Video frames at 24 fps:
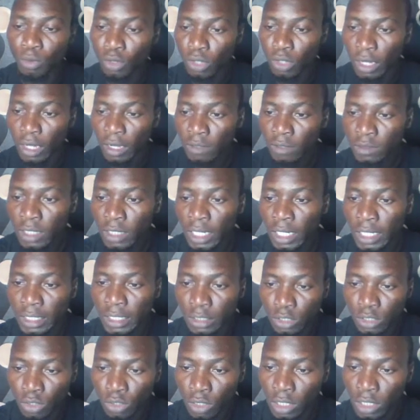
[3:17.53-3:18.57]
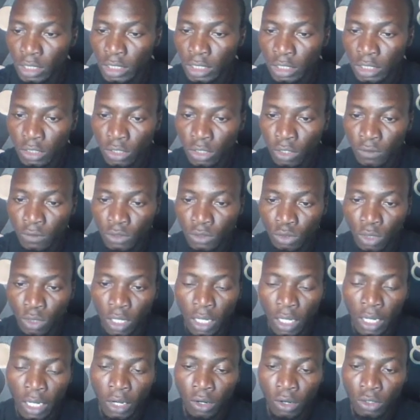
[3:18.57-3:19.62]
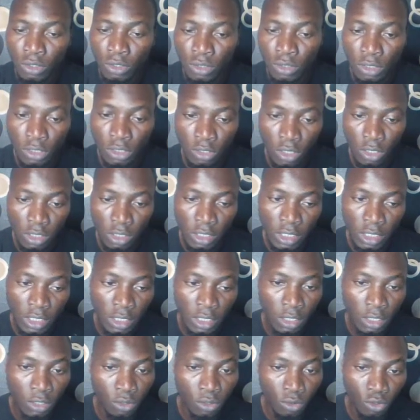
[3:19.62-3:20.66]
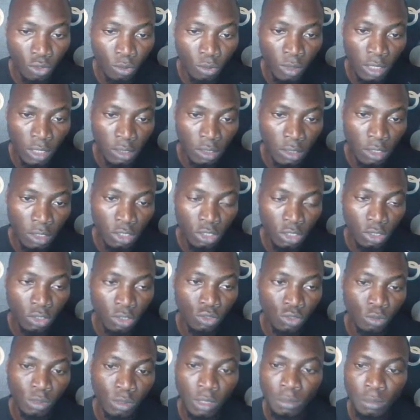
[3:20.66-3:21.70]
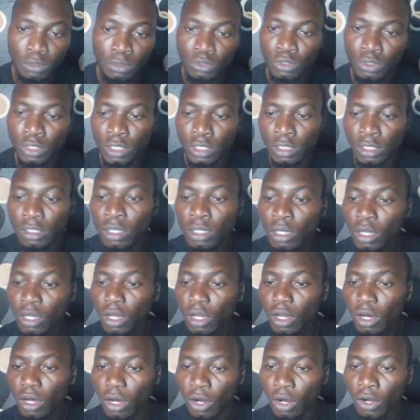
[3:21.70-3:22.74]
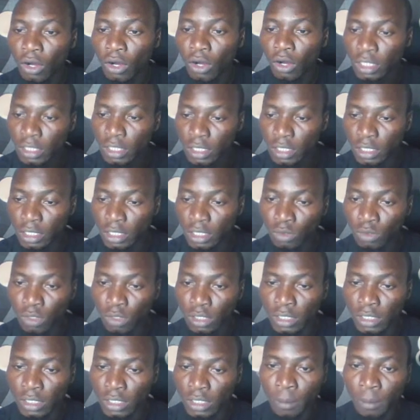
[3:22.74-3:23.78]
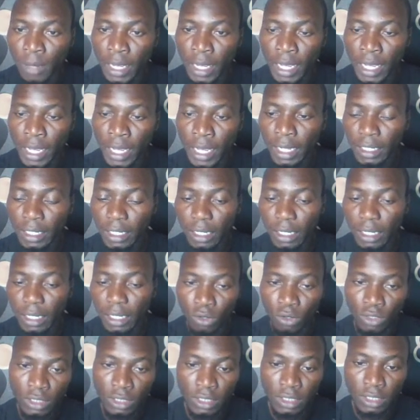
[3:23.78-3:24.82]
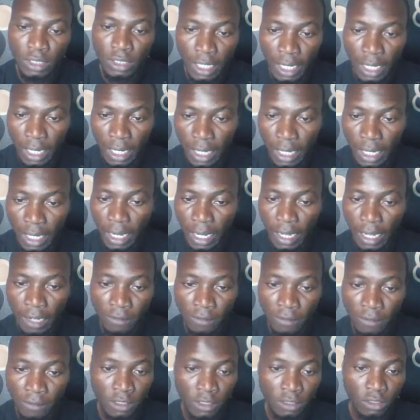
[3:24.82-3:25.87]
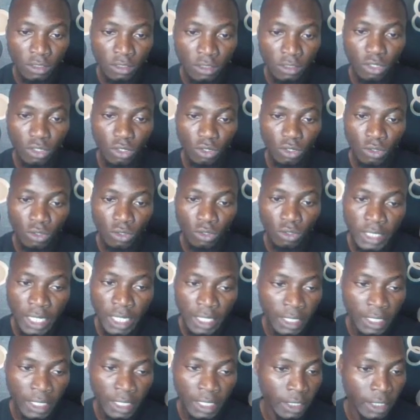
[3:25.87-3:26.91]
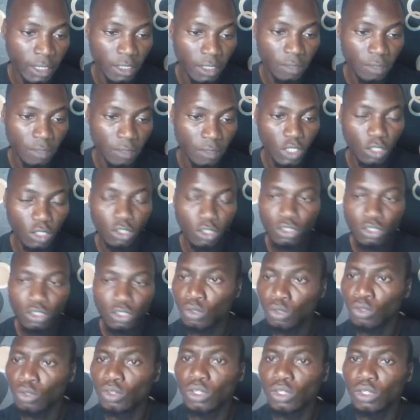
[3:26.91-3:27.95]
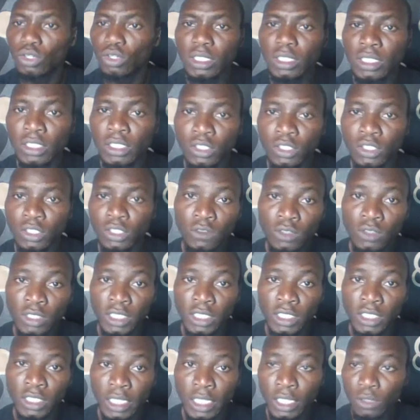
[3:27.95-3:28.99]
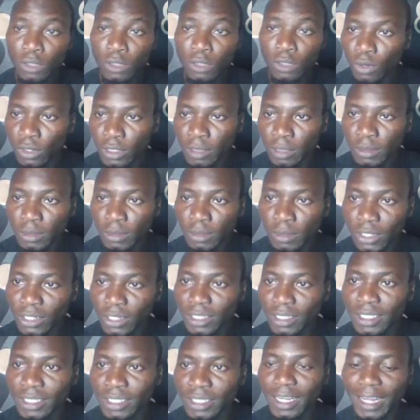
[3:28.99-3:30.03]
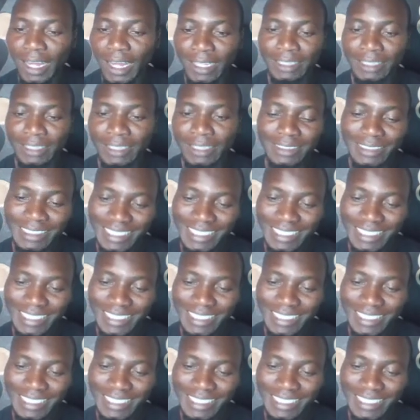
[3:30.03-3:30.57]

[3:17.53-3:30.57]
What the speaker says: but after installing the software, installing the Chrome extension, you'll be able to see all these keywords that buyer or the seller are having on their gig. So the keyword, sorry, I'm